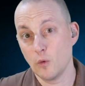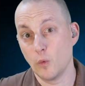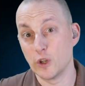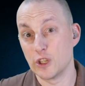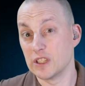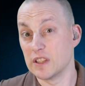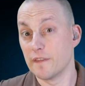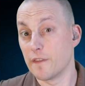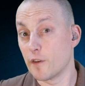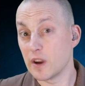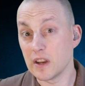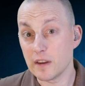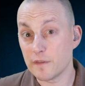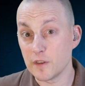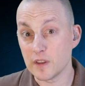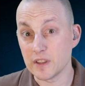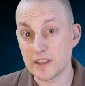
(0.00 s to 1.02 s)
which is a very
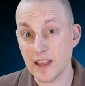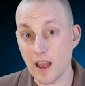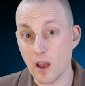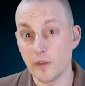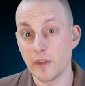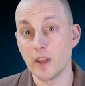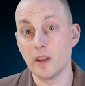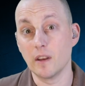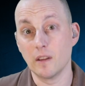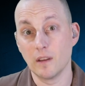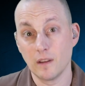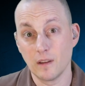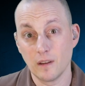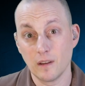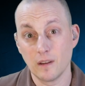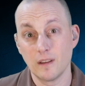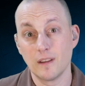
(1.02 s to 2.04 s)
different sound
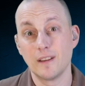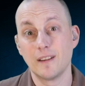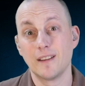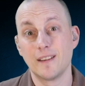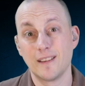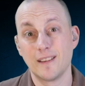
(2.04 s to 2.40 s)
than.